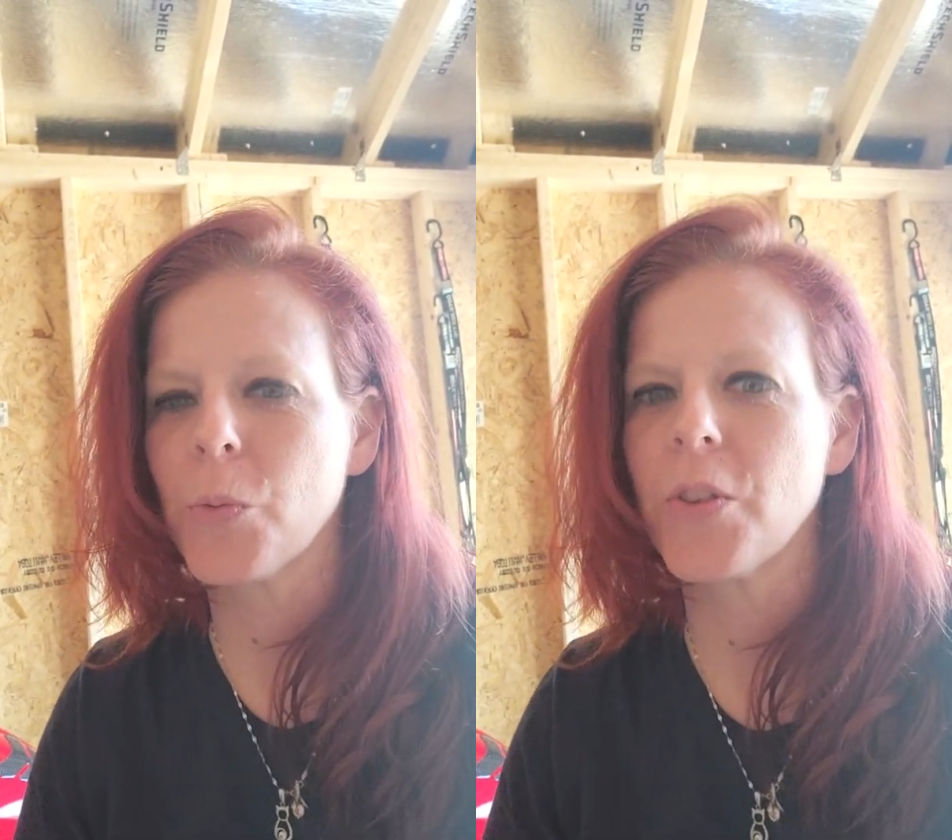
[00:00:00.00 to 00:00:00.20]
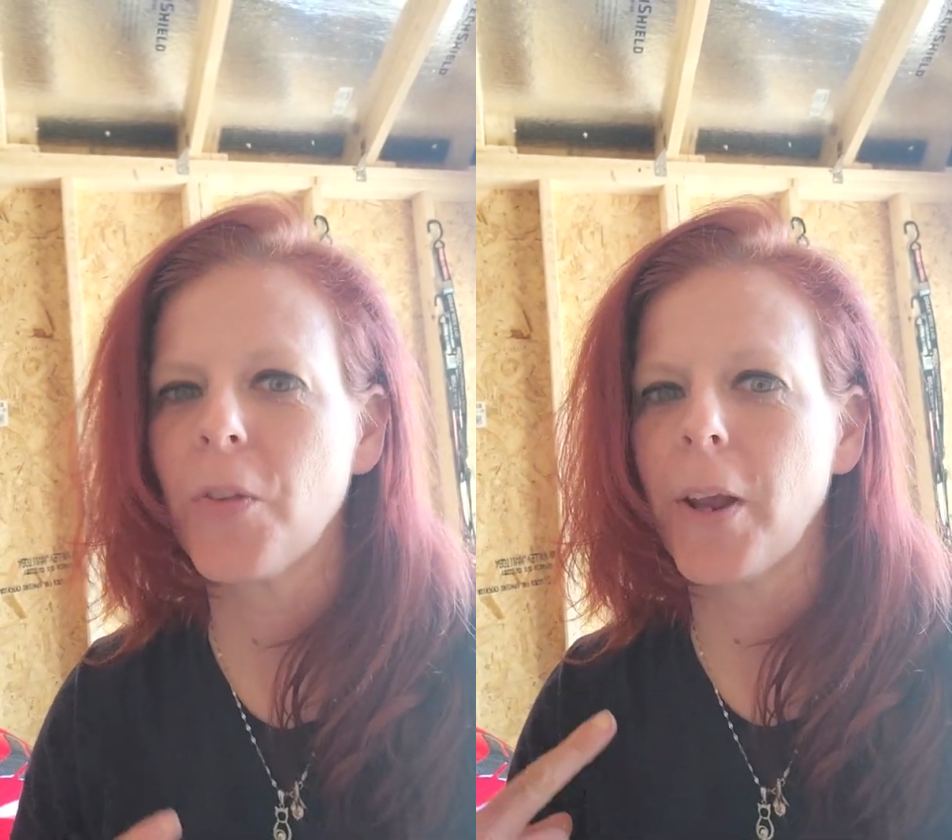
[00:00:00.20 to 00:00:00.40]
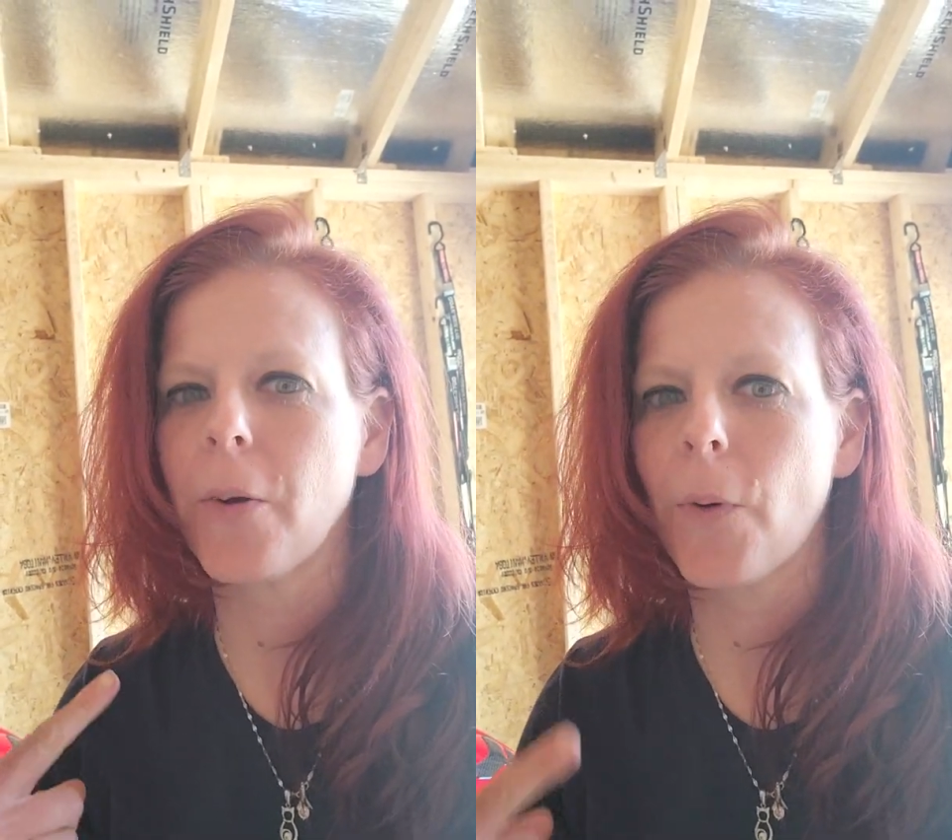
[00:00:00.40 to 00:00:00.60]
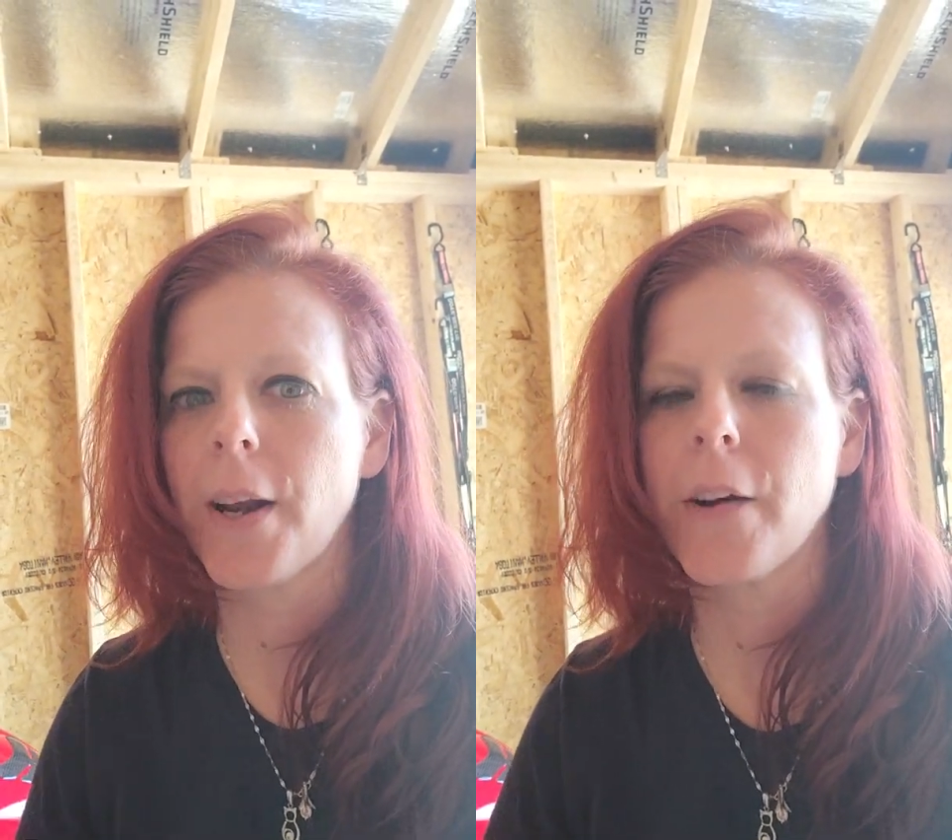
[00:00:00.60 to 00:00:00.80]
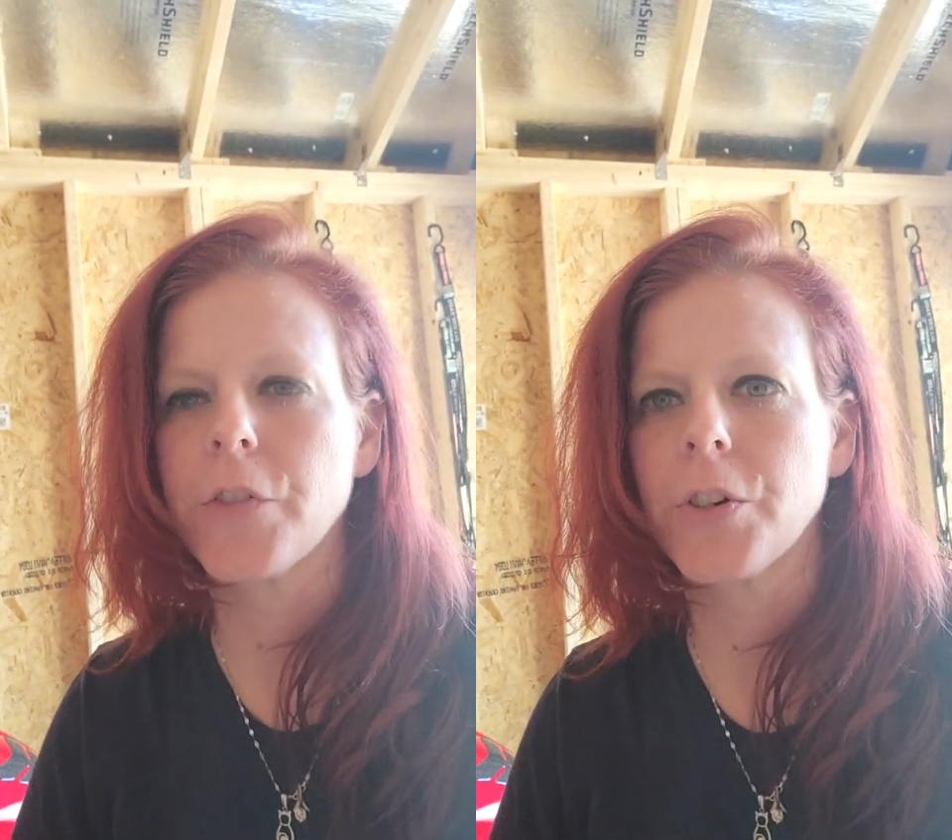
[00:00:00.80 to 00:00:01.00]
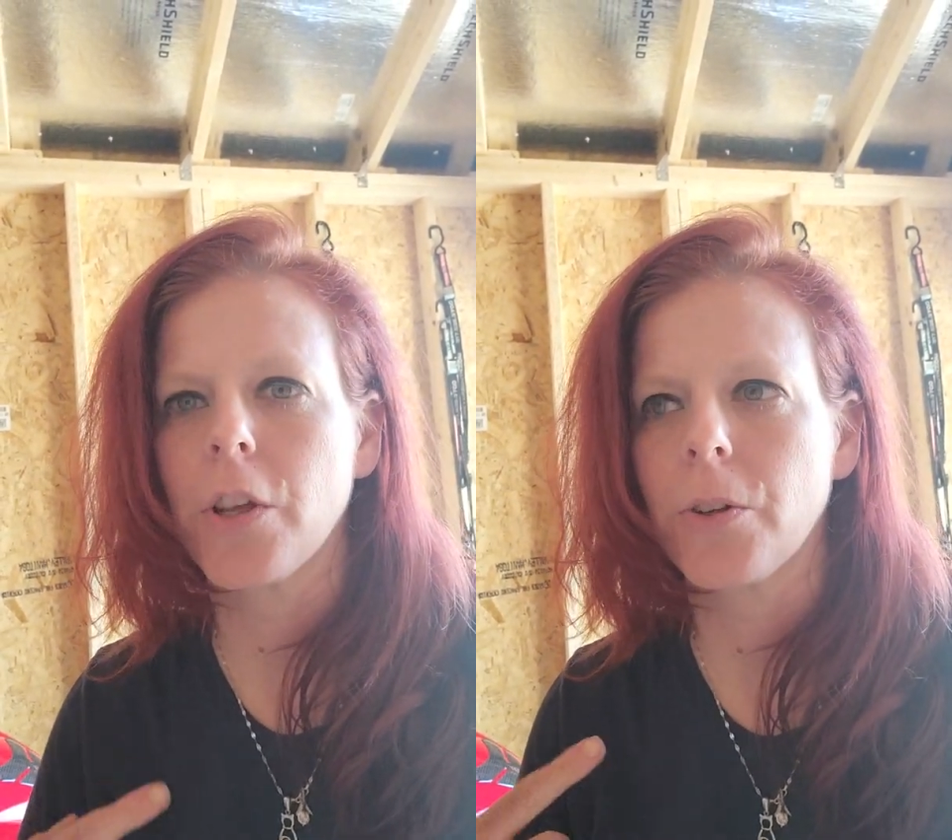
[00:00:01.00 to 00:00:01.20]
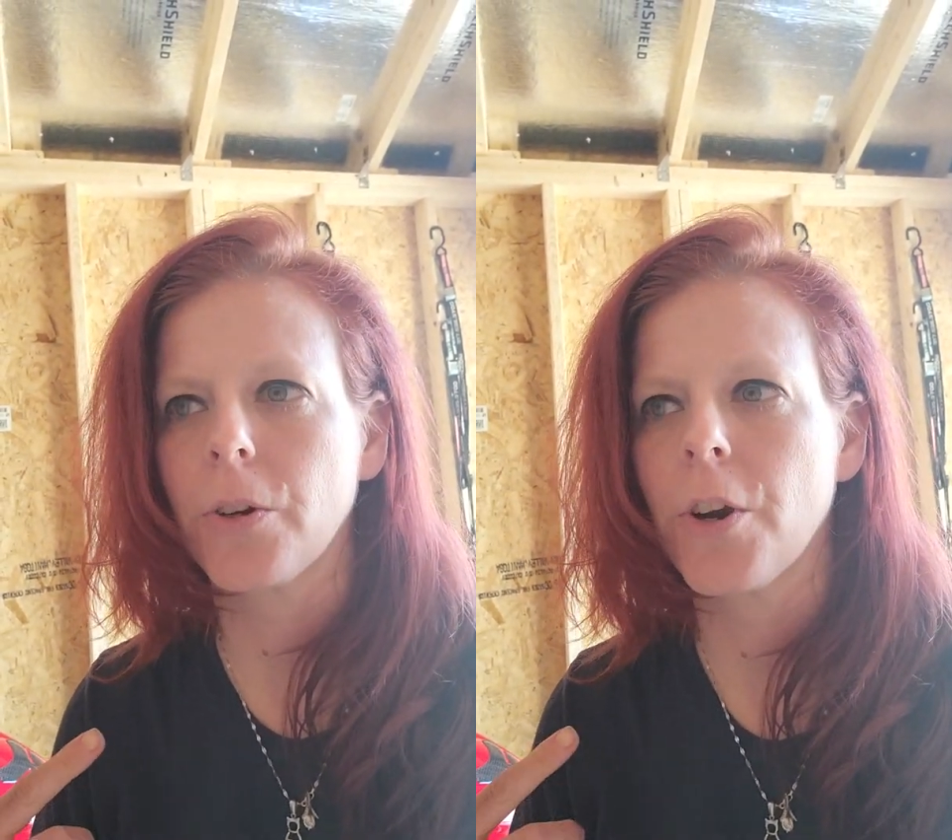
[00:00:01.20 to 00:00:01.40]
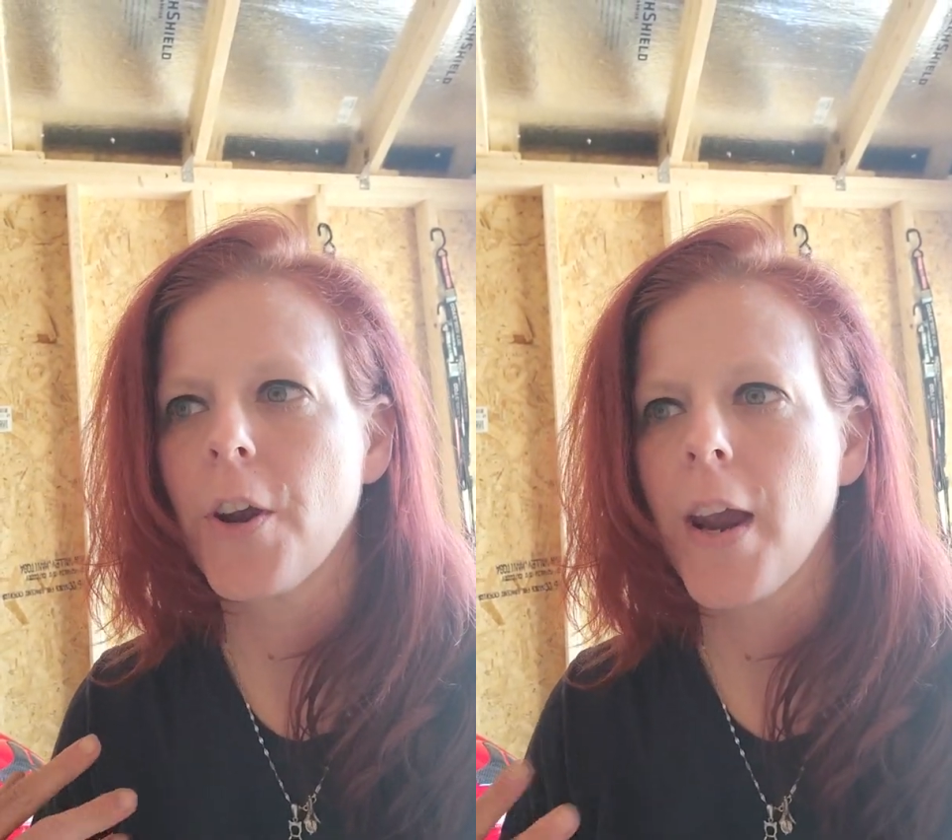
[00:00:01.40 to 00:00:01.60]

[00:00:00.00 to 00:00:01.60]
one thing right after another.